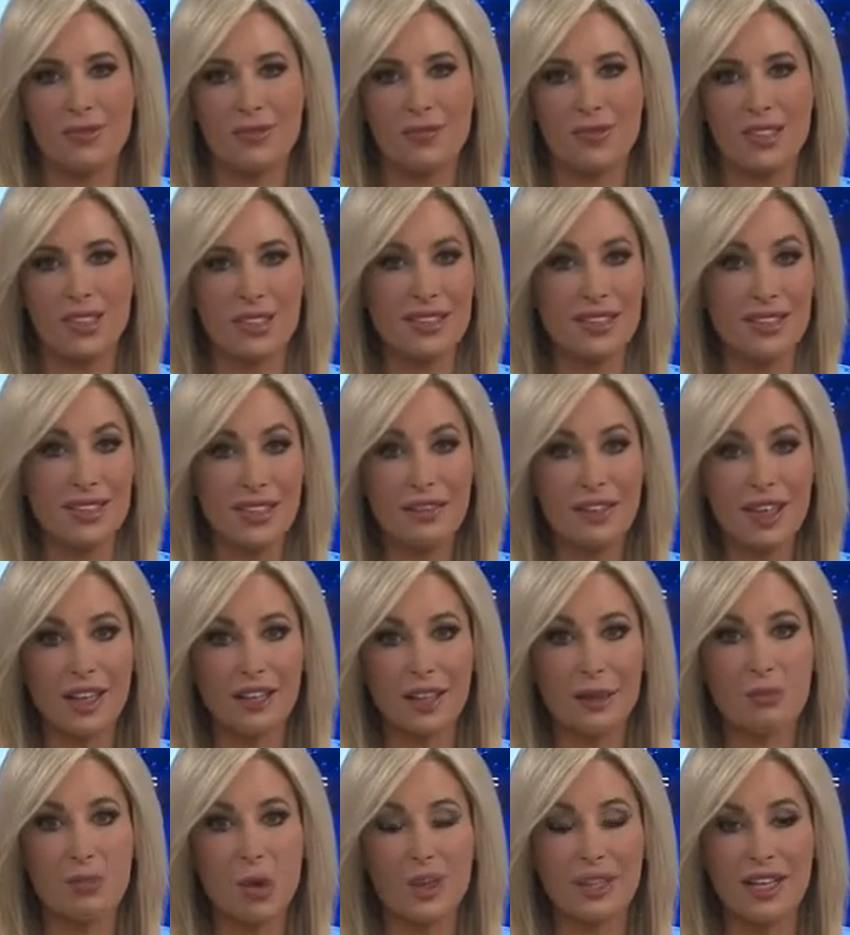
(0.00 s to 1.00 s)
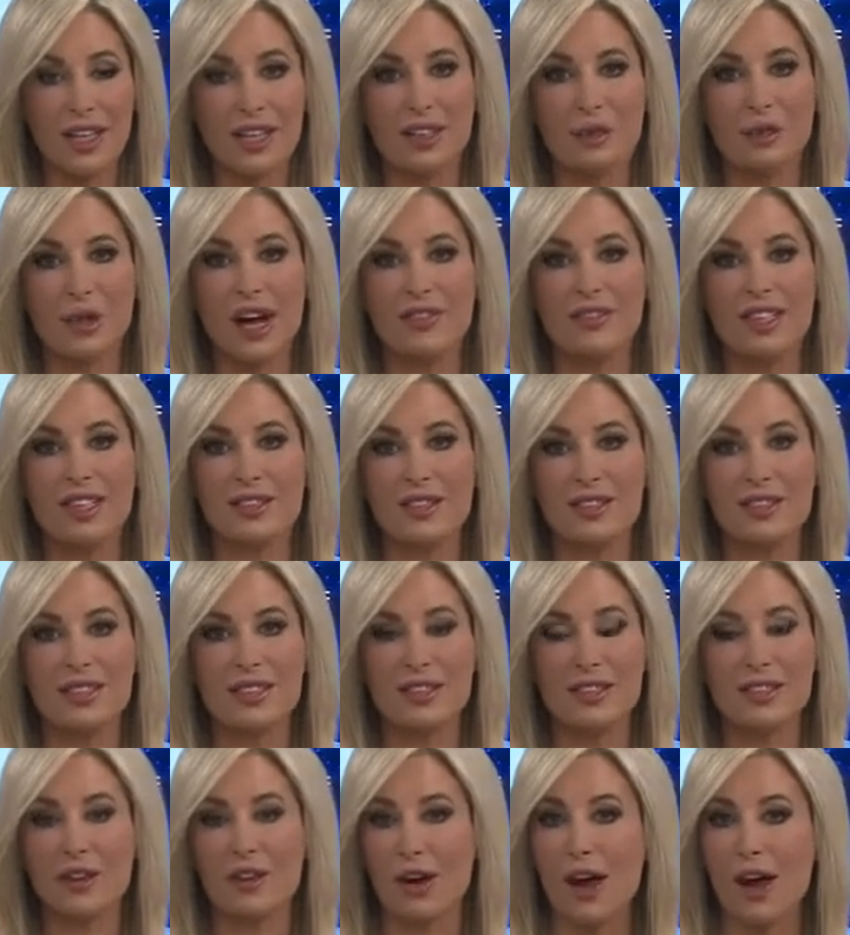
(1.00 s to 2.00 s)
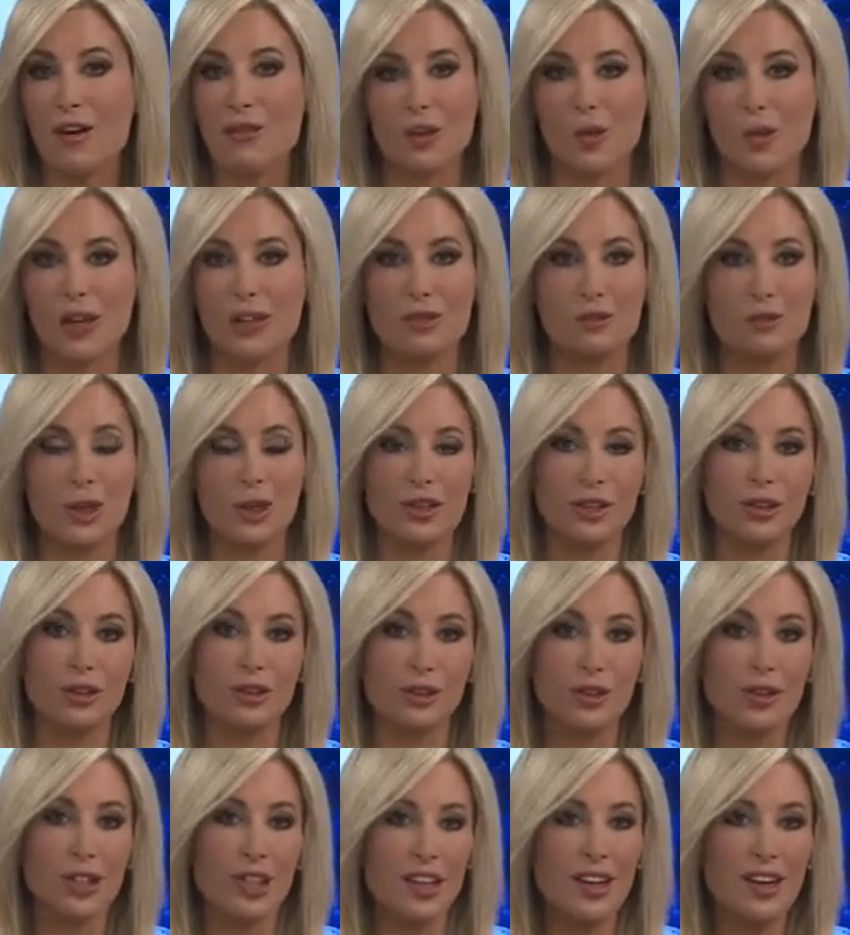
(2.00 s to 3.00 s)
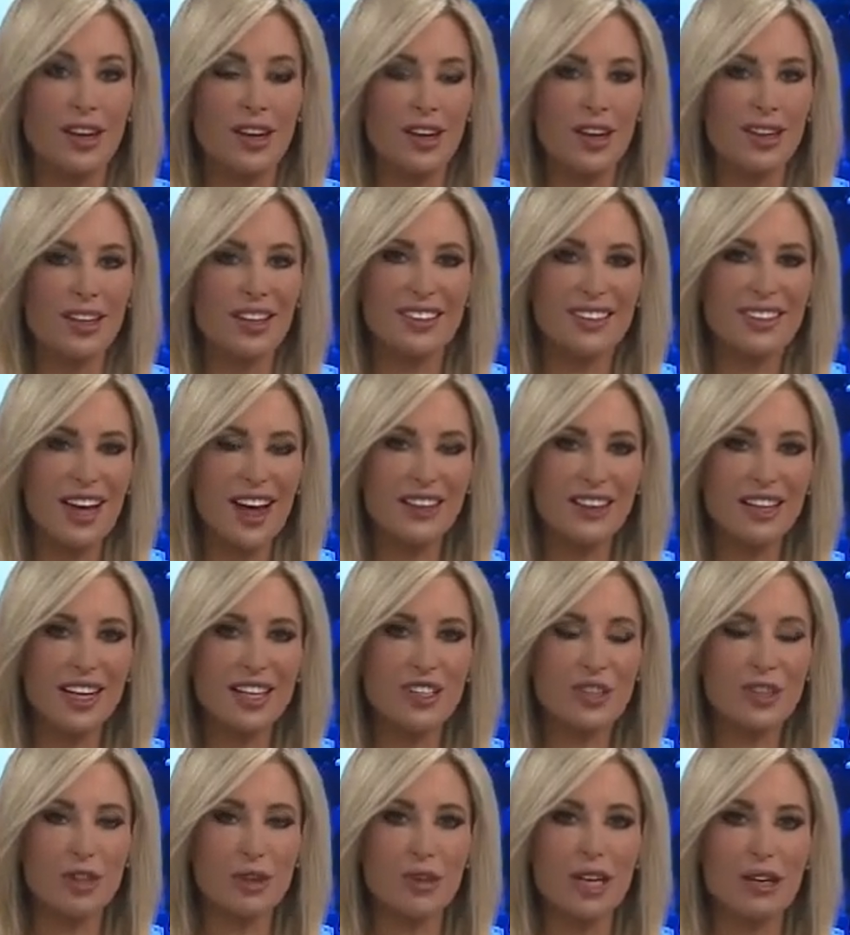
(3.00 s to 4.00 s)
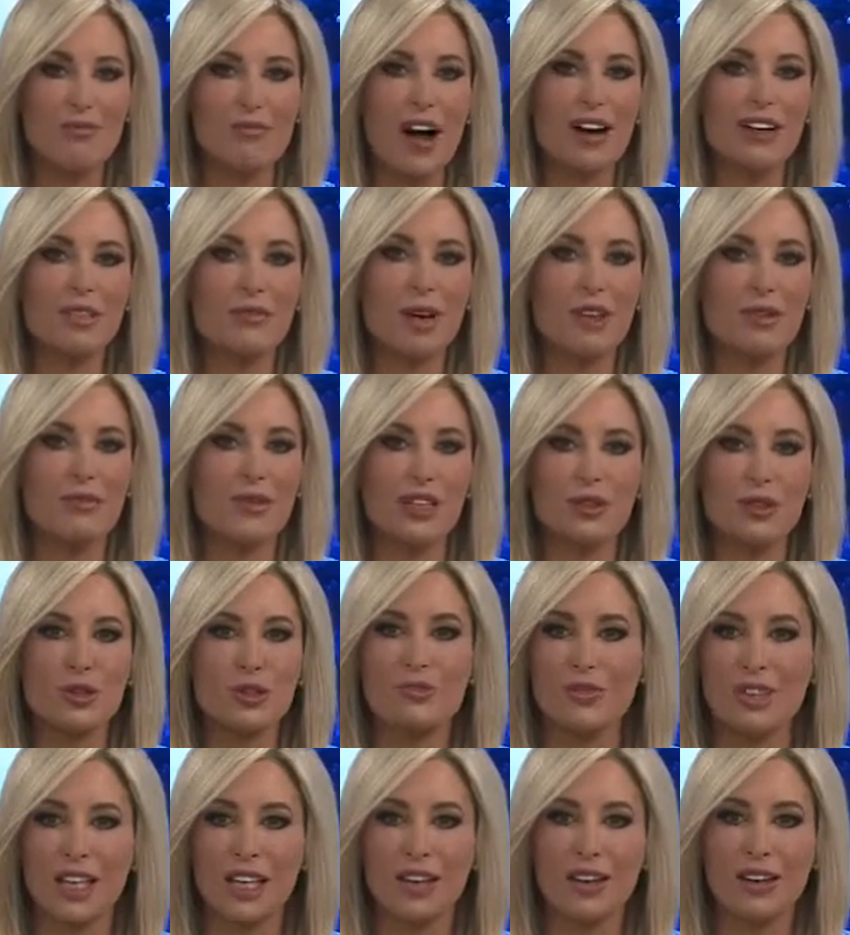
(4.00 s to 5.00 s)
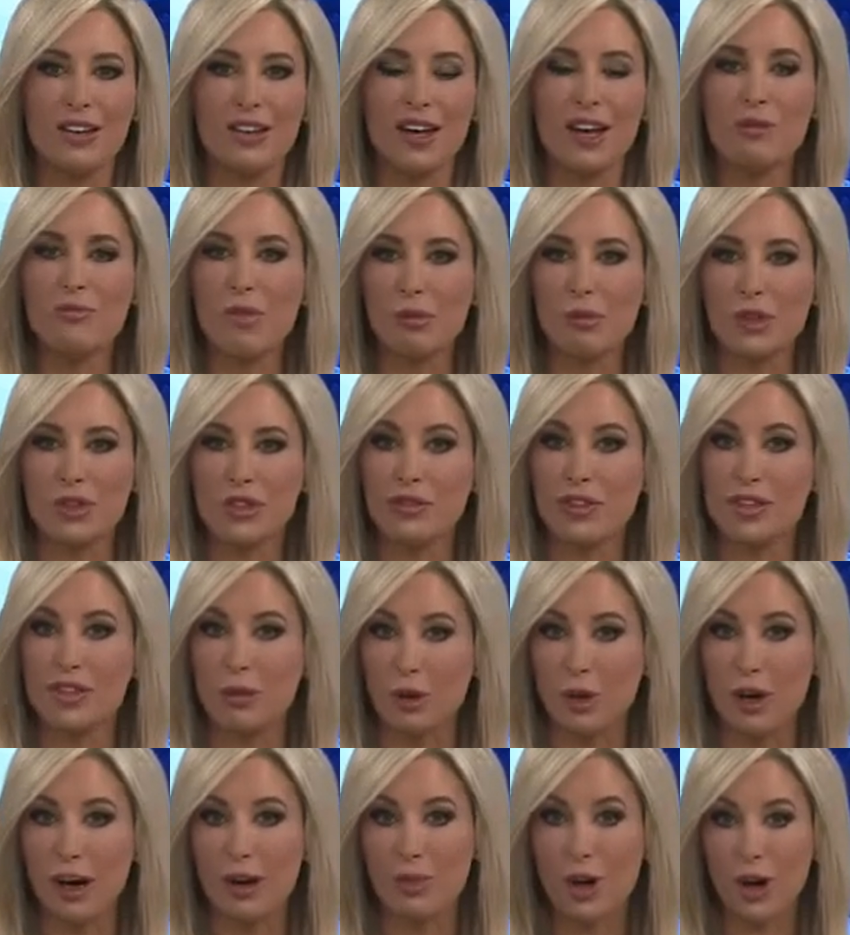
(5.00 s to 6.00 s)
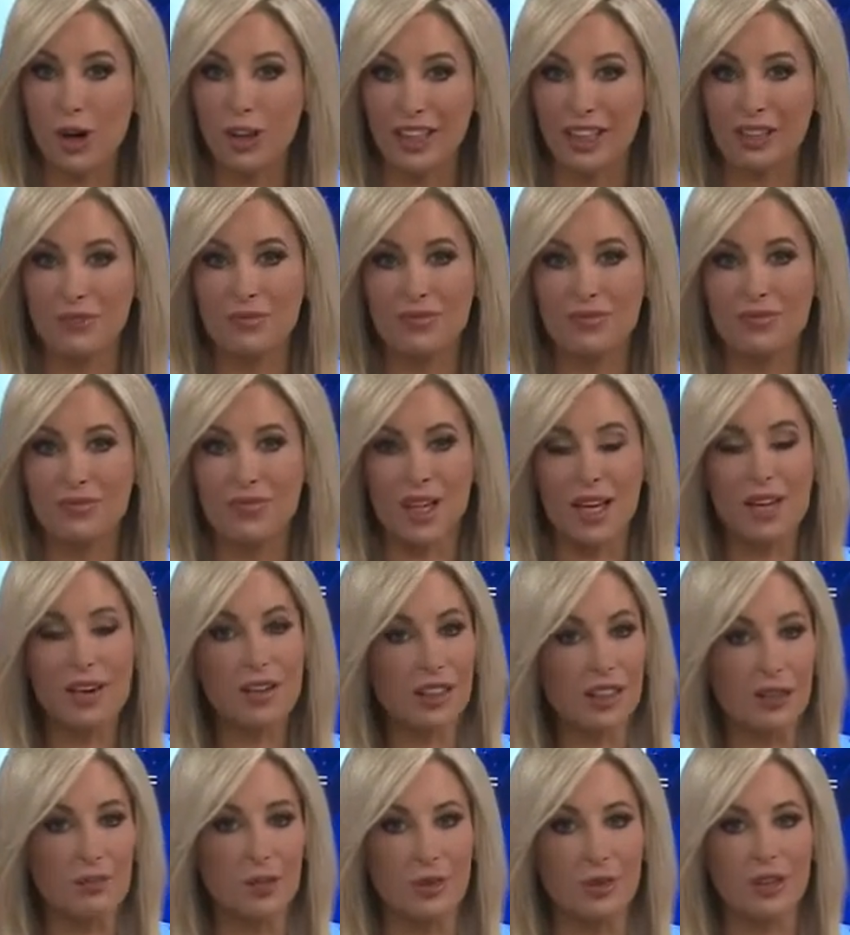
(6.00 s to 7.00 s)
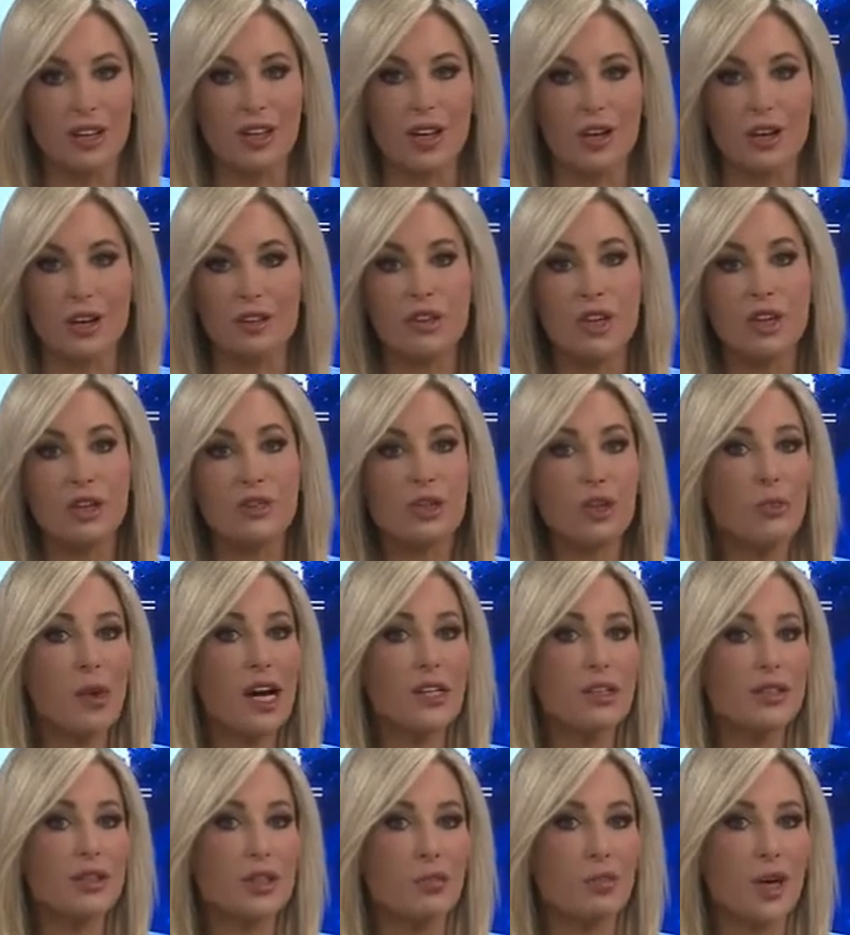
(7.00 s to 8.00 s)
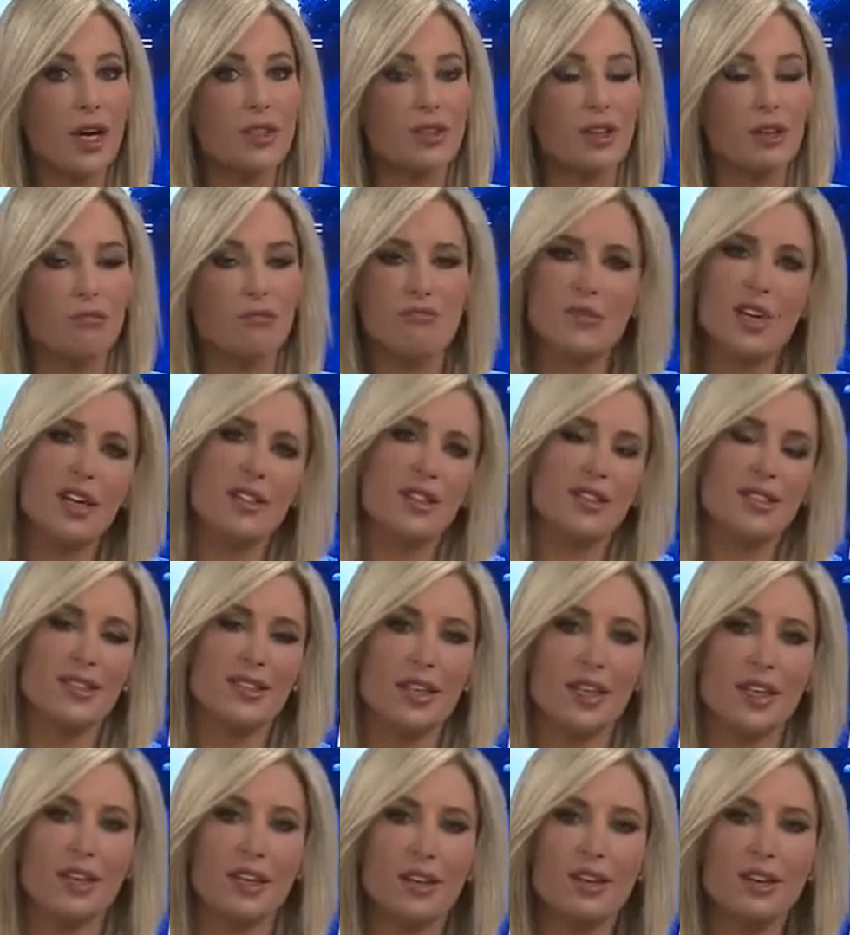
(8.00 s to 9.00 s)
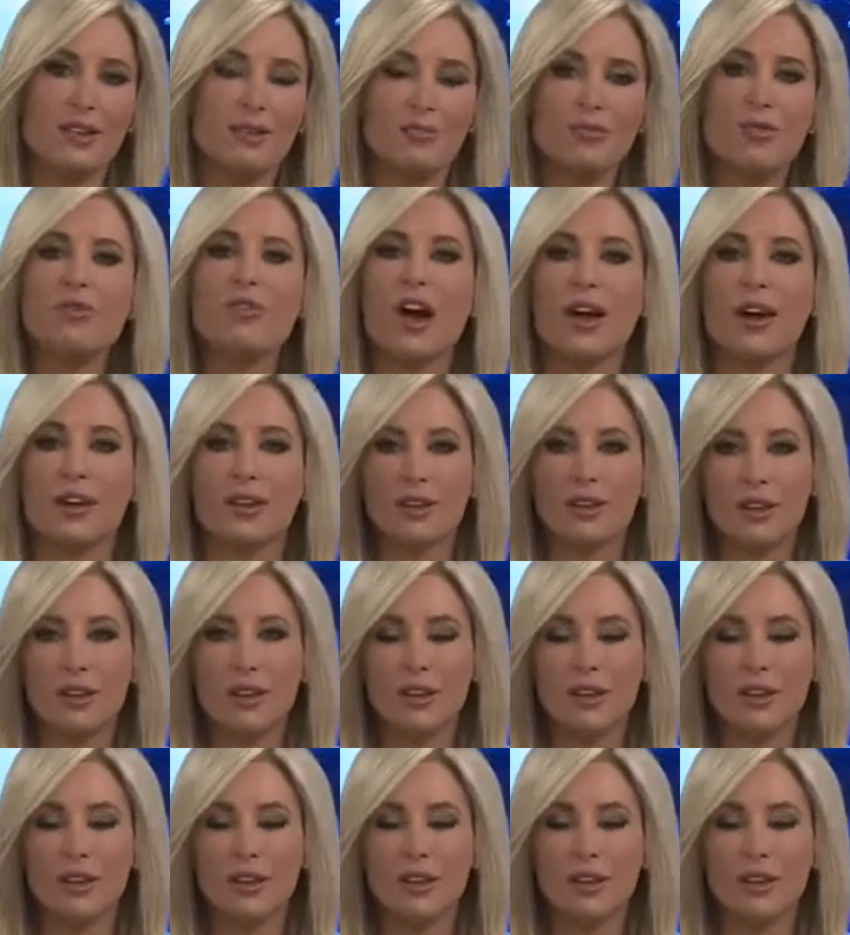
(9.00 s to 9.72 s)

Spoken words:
Significantly more tangible evidence exists than there ever was of Russian collusion, yet these allegations are being mocked by the mainstream media and members of the Democrat Party. They are keeping with the narrative, Joe Biden is the president, nothing to see here, move on.